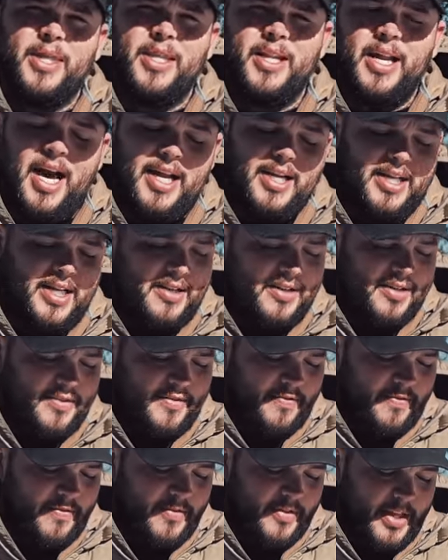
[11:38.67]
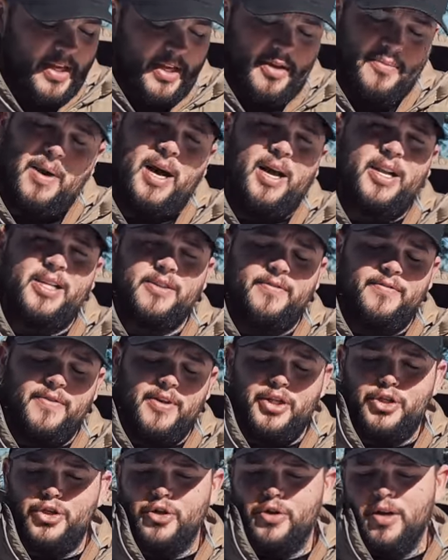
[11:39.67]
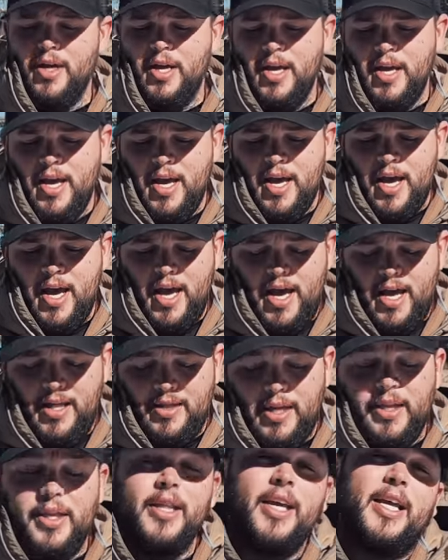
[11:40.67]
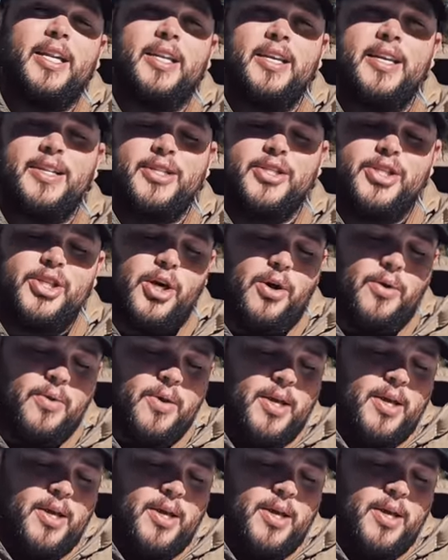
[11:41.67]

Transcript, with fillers: that I didn't think about as a feature, and that they did. So